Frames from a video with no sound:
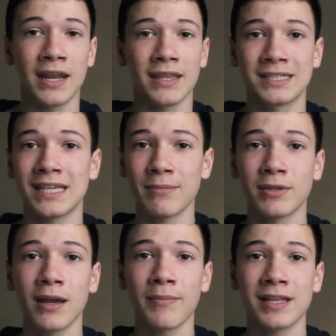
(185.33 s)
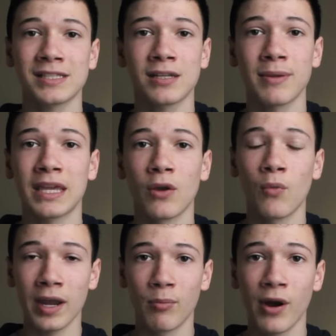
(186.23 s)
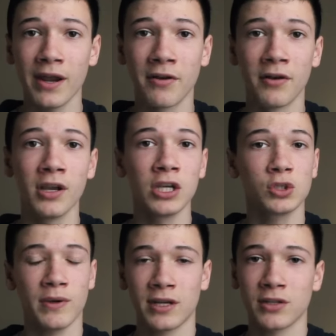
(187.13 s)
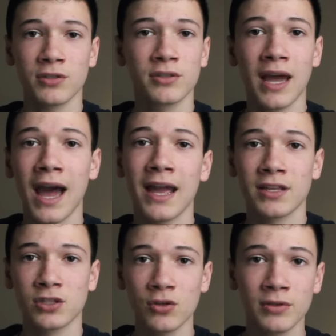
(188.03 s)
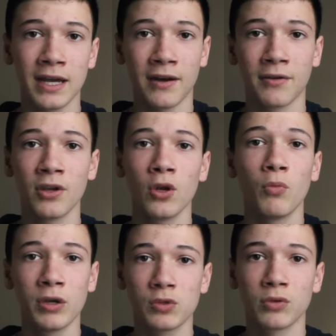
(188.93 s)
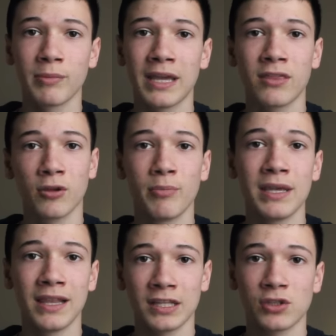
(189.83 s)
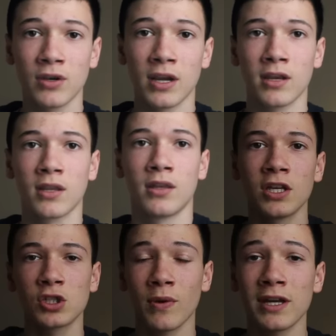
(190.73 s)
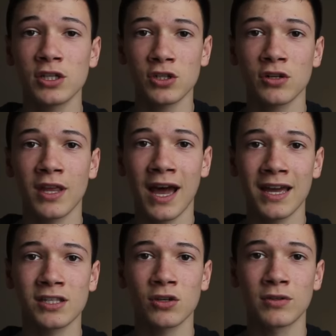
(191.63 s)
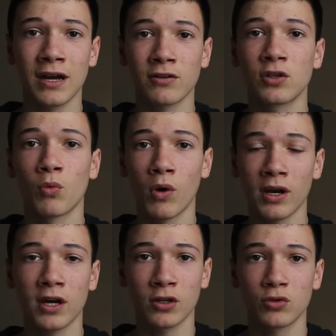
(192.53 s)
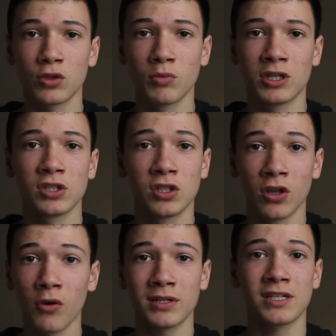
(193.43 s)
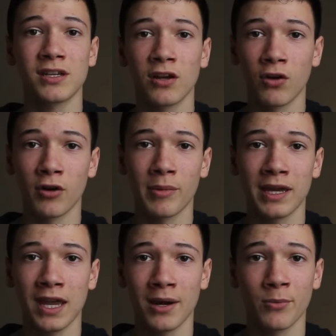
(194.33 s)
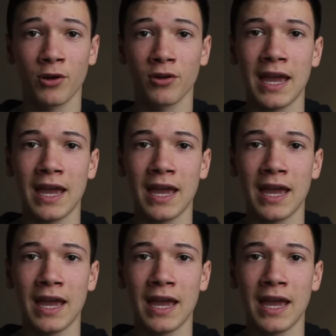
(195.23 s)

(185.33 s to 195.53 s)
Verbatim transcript: and at the same time that's going to make it way brighter, so I can turn the ISO down, which will make there be less grain. So I just turned the ISO down to 100, which is the lowest it can go on my camera,